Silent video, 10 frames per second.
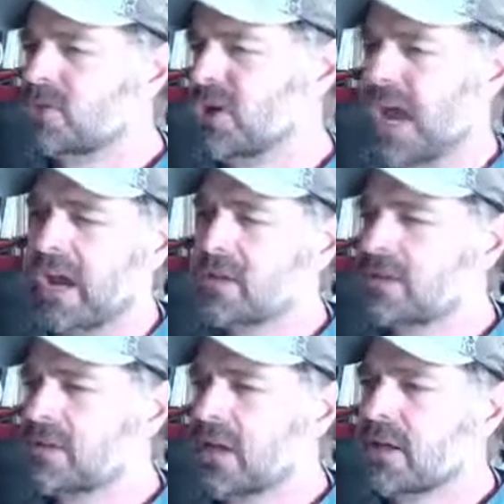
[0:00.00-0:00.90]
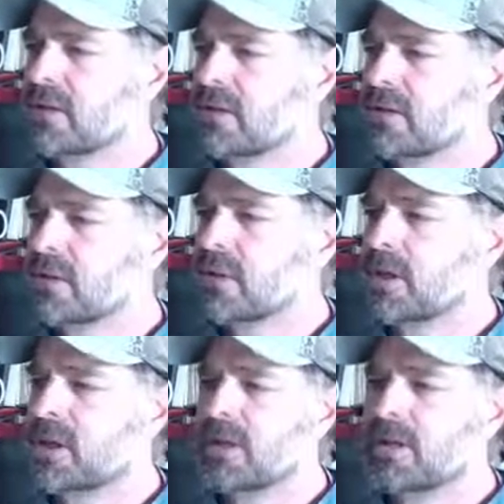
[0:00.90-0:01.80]
Jacks, 10s, something
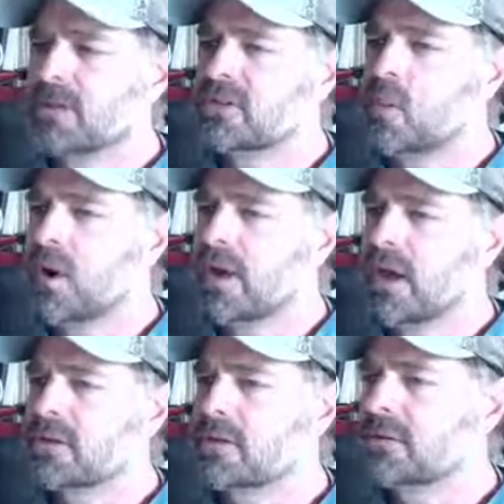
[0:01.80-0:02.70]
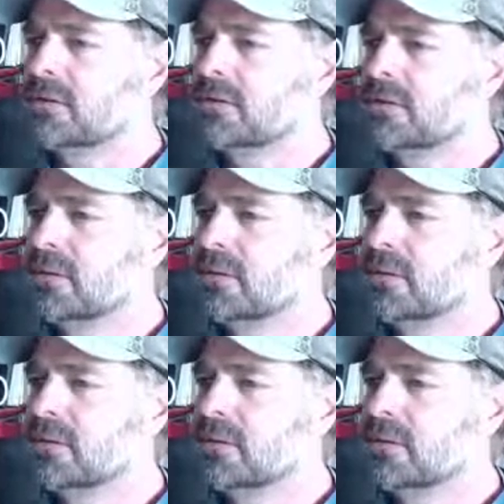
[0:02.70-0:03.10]
like that. He doesn't want action.